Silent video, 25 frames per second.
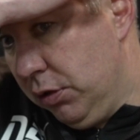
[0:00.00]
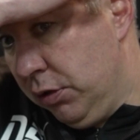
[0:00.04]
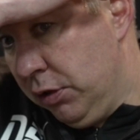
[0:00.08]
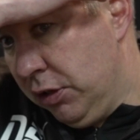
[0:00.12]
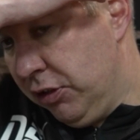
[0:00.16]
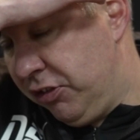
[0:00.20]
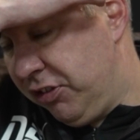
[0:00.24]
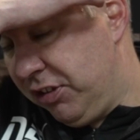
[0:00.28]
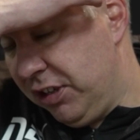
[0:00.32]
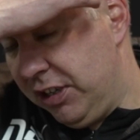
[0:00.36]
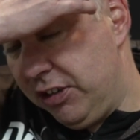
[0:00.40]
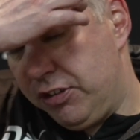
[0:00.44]

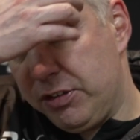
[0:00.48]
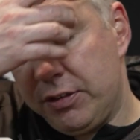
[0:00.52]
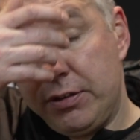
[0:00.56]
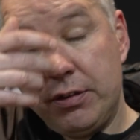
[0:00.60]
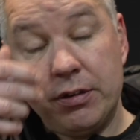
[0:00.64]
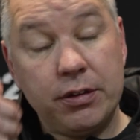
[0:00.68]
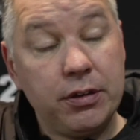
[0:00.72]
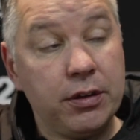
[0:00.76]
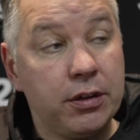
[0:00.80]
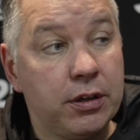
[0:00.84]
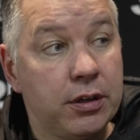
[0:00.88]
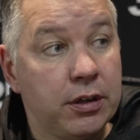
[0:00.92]
the season,
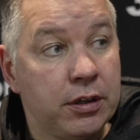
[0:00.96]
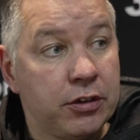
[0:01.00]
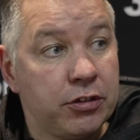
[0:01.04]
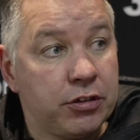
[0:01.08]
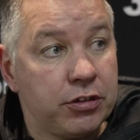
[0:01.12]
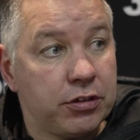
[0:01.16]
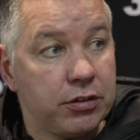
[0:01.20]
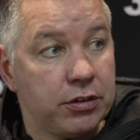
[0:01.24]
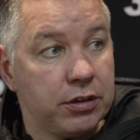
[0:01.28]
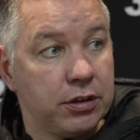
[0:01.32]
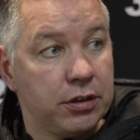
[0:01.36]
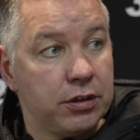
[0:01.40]

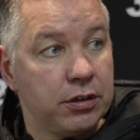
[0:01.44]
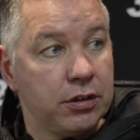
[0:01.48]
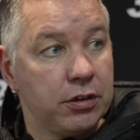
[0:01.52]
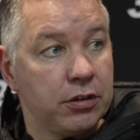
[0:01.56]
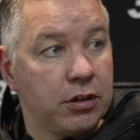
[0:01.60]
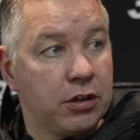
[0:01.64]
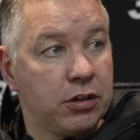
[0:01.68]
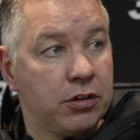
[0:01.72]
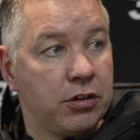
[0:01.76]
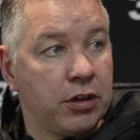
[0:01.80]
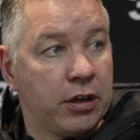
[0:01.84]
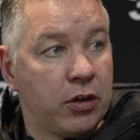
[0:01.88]
is
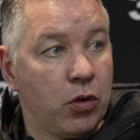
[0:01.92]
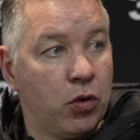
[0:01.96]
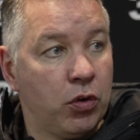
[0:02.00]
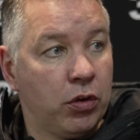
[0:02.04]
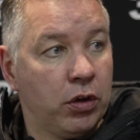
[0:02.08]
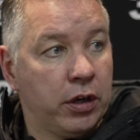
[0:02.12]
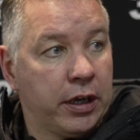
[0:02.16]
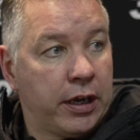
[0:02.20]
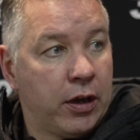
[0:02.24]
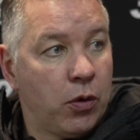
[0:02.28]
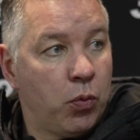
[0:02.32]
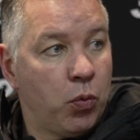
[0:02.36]
to go
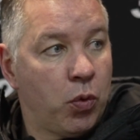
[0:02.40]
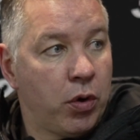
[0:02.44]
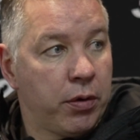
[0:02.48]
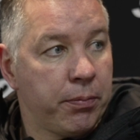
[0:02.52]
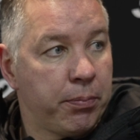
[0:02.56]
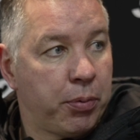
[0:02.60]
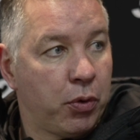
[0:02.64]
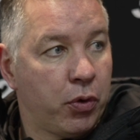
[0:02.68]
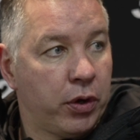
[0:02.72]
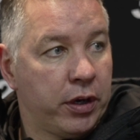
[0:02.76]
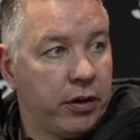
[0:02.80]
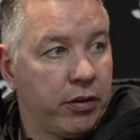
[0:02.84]
only get one
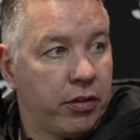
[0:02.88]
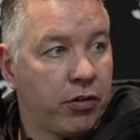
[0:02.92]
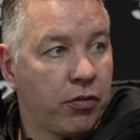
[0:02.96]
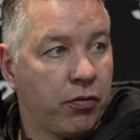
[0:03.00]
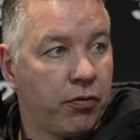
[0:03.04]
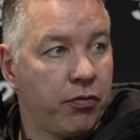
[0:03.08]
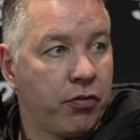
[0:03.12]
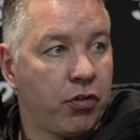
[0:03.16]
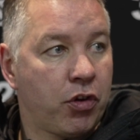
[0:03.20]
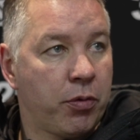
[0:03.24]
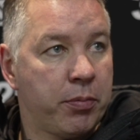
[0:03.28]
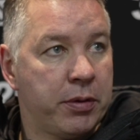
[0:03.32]
point
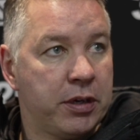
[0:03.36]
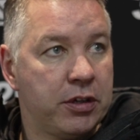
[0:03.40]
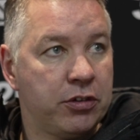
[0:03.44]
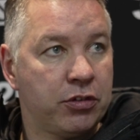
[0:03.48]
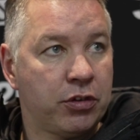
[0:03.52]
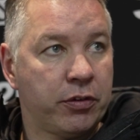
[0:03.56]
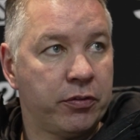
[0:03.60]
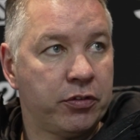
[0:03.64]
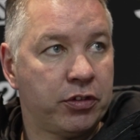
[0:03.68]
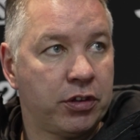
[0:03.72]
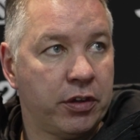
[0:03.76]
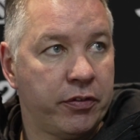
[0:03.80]
from it is
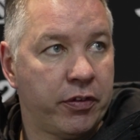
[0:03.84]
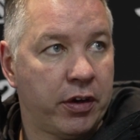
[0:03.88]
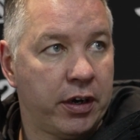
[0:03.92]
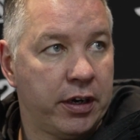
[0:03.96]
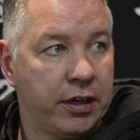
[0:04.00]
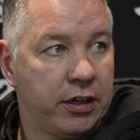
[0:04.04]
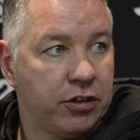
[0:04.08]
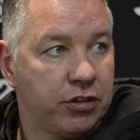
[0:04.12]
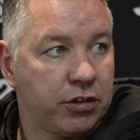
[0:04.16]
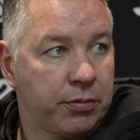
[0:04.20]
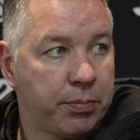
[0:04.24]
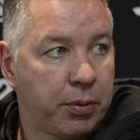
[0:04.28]
obviously very
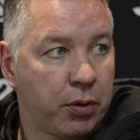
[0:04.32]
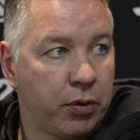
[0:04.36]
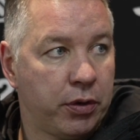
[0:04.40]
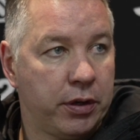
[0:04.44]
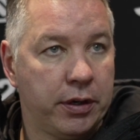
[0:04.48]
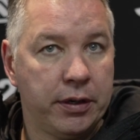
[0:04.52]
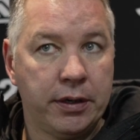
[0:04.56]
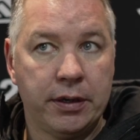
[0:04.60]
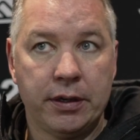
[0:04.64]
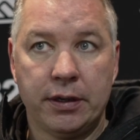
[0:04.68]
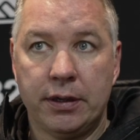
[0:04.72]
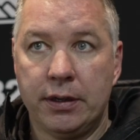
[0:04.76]

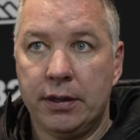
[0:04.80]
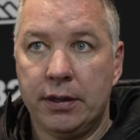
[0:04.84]
disappointing.